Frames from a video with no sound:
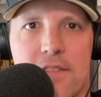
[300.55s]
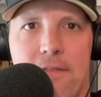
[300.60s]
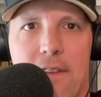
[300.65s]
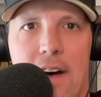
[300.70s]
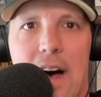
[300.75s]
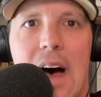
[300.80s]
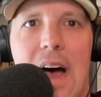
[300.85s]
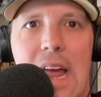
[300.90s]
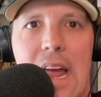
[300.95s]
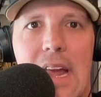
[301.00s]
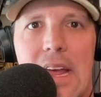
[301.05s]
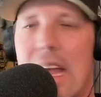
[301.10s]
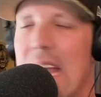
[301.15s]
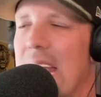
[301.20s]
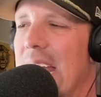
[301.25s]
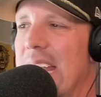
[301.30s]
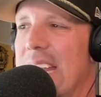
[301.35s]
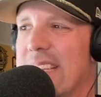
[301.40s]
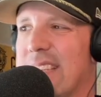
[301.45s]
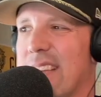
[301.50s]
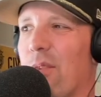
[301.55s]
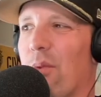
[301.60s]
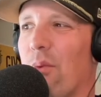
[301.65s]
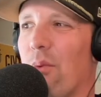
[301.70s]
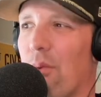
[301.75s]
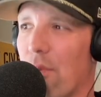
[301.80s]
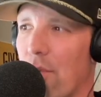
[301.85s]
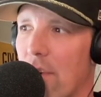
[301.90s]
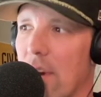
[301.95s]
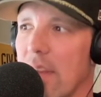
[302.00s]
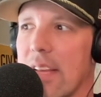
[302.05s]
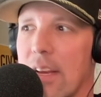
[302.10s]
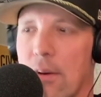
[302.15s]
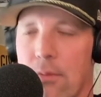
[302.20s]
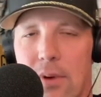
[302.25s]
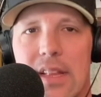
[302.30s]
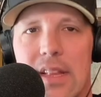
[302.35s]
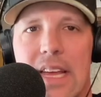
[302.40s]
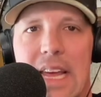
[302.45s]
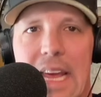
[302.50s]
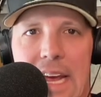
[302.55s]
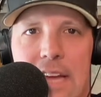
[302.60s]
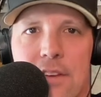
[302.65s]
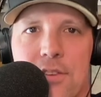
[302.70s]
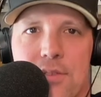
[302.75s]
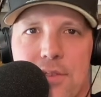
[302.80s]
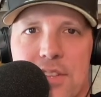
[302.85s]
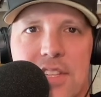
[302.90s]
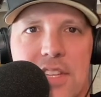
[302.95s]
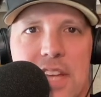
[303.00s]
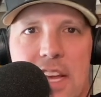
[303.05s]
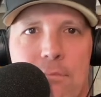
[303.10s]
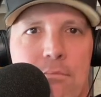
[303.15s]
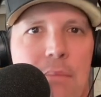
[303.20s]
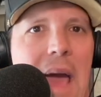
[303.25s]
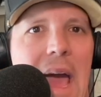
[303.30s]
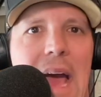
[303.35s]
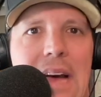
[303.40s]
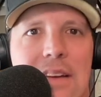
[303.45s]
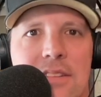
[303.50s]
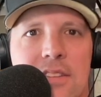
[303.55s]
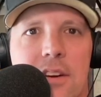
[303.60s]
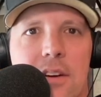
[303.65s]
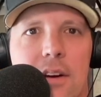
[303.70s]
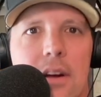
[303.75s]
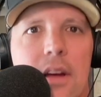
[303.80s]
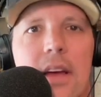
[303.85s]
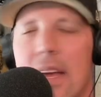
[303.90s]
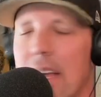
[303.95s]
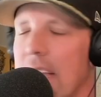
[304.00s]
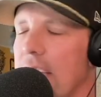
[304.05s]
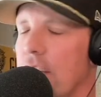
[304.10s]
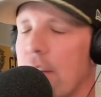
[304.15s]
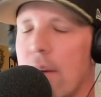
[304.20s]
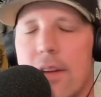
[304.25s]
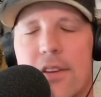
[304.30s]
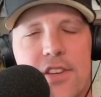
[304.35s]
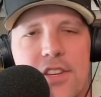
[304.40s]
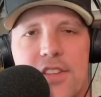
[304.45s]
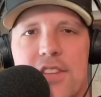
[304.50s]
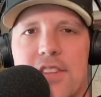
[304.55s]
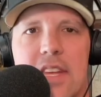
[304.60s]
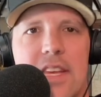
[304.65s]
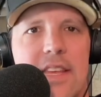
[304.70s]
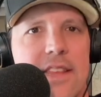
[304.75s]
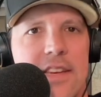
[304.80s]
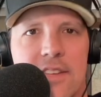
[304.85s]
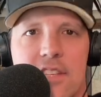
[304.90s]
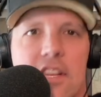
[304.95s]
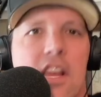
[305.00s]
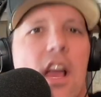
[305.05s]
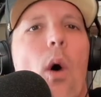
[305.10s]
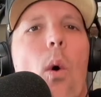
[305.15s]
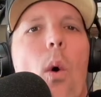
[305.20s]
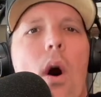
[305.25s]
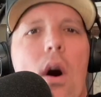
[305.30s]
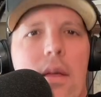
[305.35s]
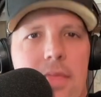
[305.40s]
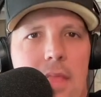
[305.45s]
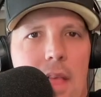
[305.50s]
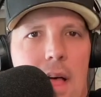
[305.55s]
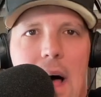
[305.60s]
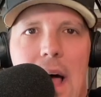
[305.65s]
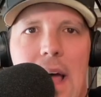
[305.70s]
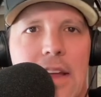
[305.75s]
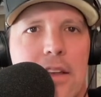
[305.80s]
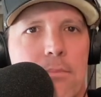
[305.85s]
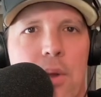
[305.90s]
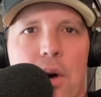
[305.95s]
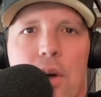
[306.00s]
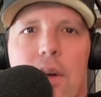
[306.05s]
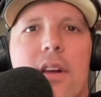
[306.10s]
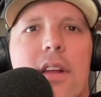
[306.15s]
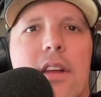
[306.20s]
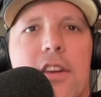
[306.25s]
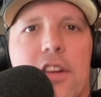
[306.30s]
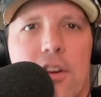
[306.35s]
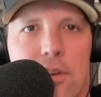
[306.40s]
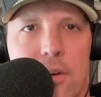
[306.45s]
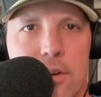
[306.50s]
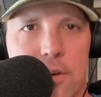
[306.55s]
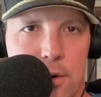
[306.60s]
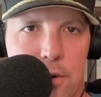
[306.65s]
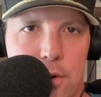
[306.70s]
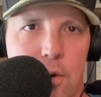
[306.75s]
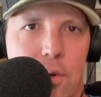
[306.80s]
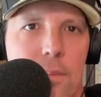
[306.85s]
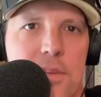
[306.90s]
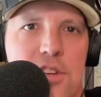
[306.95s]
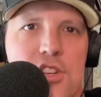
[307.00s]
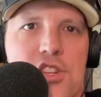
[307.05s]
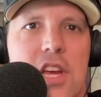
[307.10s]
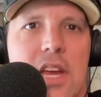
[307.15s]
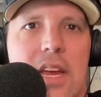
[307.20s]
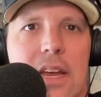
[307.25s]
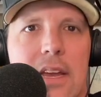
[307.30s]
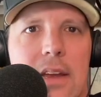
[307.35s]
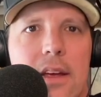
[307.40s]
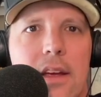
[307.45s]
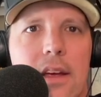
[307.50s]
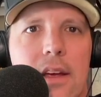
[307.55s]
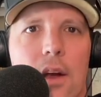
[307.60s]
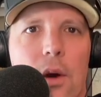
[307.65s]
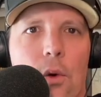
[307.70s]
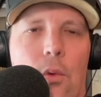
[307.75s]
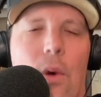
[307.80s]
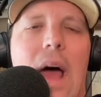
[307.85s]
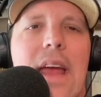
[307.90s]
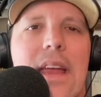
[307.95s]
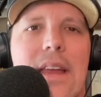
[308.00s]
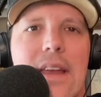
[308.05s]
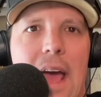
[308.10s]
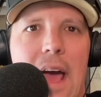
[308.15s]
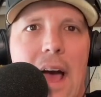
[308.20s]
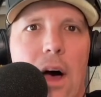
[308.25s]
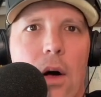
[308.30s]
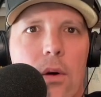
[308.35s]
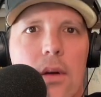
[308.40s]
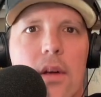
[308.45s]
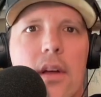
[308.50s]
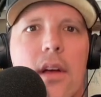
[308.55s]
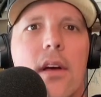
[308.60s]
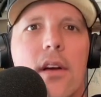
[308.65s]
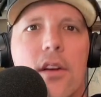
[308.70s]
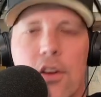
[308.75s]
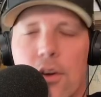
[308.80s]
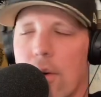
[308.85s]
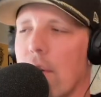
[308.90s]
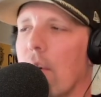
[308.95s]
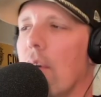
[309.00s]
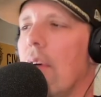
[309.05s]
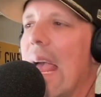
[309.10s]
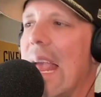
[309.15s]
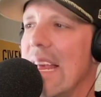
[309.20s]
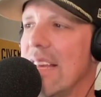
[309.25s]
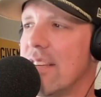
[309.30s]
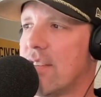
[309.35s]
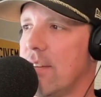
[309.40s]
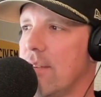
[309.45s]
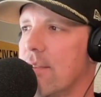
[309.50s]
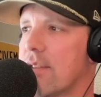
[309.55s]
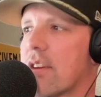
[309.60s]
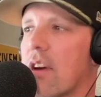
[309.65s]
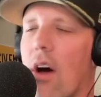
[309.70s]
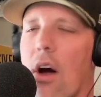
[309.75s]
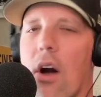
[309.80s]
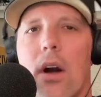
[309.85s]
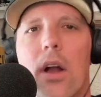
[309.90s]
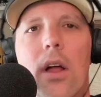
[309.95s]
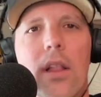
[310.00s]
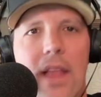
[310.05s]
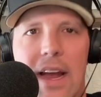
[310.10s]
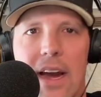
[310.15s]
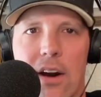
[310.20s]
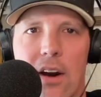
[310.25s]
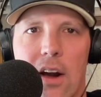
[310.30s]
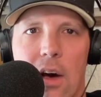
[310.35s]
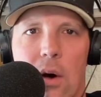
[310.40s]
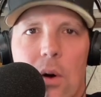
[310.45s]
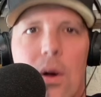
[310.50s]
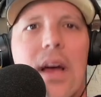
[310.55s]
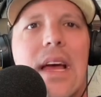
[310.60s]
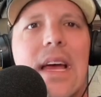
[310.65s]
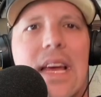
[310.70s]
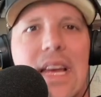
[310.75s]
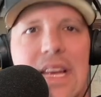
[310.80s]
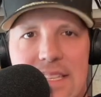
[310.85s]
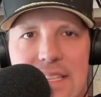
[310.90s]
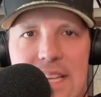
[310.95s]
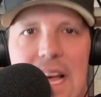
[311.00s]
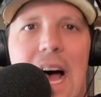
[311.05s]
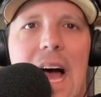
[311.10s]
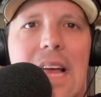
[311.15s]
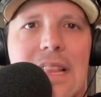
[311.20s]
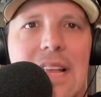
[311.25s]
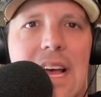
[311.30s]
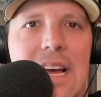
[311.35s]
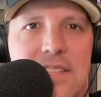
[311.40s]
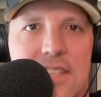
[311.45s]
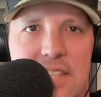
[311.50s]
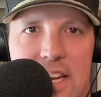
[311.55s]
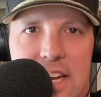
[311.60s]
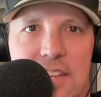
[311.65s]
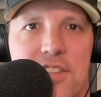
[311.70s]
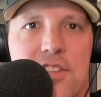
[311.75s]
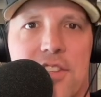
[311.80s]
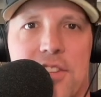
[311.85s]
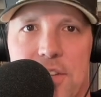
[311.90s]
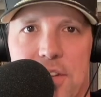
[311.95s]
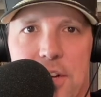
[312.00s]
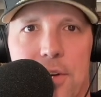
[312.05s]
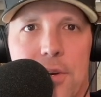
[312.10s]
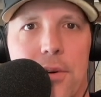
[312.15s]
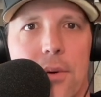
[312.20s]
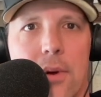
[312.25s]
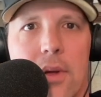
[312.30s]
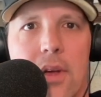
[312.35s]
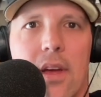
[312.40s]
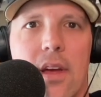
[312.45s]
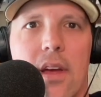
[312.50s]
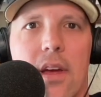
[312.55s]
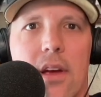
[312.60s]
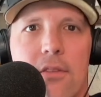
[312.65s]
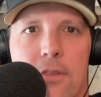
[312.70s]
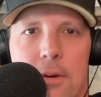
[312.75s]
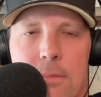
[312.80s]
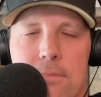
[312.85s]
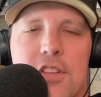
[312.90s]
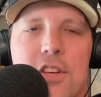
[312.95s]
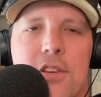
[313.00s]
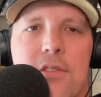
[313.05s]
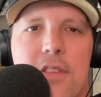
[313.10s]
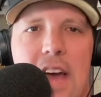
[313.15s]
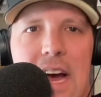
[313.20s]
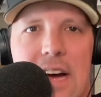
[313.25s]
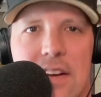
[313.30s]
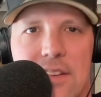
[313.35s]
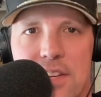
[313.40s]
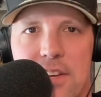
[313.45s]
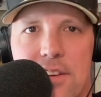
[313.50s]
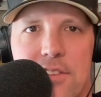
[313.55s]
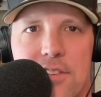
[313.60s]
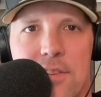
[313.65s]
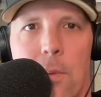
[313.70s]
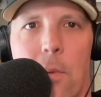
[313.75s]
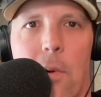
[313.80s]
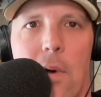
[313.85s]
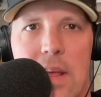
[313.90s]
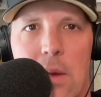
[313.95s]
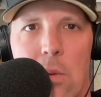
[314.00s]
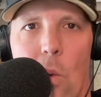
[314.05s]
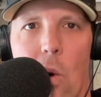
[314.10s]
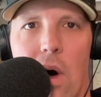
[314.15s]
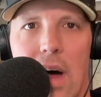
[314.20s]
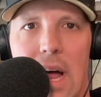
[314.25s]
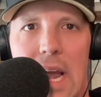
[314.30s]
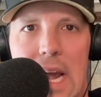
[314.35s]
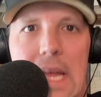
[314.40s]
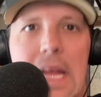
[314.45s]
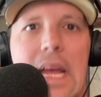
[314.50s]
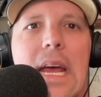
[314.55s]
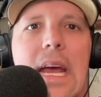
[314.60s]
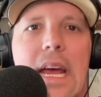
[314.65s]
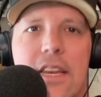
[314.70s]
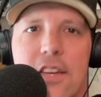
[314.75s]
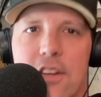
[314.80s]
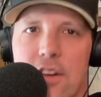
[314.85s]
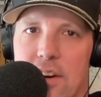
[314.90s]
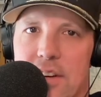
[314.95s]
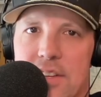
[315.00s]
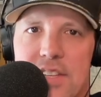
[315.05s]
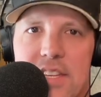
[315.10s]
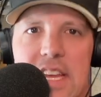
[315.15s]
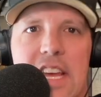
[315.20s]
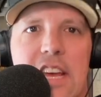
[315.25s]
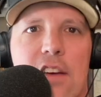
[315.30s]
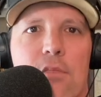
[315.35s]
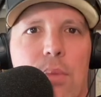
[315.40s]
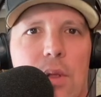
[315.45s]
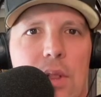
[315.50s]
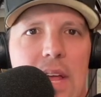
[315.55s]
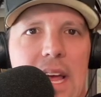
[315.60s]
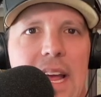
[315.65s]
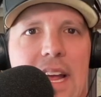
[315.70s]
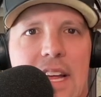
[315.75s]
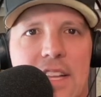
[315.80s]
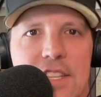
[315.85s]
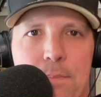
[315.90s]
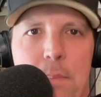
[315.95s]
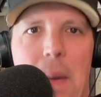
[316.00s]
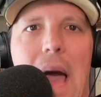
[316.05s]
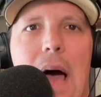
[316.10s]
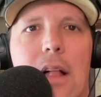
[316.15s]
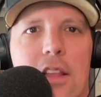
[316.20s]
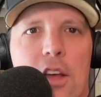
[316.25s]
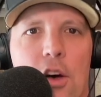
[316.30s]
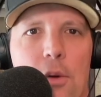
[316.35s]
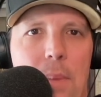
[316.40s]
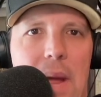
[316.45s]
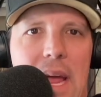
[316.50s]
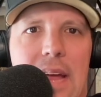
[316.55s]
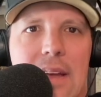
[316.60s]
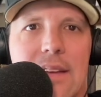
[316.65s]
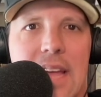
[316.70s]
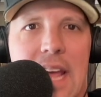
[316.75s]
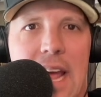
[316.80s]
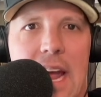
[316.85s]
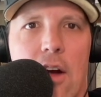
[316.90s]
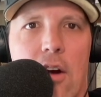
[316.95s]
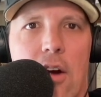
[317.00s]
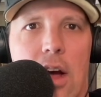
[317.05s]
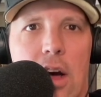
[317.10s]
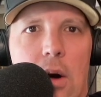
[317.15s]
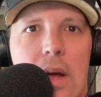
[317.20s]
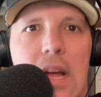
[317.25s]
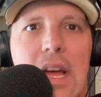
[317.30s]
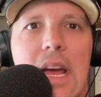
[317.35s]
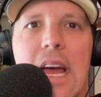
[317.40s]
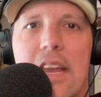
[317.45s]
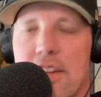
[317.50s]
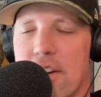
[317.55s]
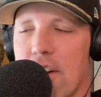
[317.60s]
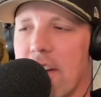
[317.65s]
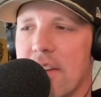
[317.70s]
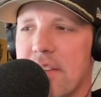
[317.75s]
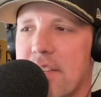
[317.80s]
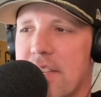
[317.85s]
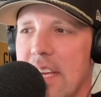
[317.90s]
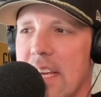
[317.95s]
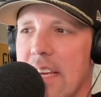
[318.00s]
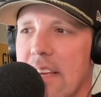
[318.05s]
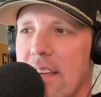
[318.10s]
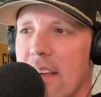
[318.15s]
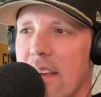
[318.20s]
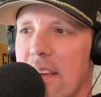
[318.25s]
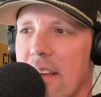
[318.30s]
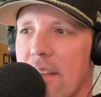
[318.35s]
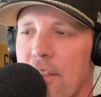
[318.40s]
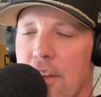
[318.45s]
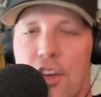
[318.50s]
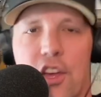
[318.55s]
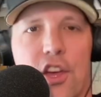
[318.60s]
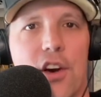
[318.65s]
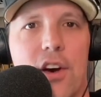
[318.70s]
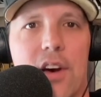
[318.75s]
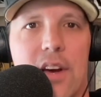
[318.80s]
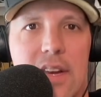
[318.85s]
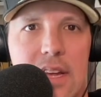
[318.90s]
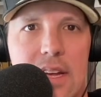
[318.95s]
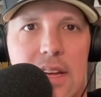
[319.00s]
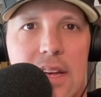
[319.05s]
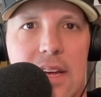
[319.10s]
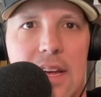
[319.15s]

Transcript: fine. He's a really, really interesting passer. You can just see this. Go online, put it into your Google machine right now. Google Jesus Carralero, his highlights against Duke from 2021. And you're going to see him play against Paolo Banchero, and you're going to see the good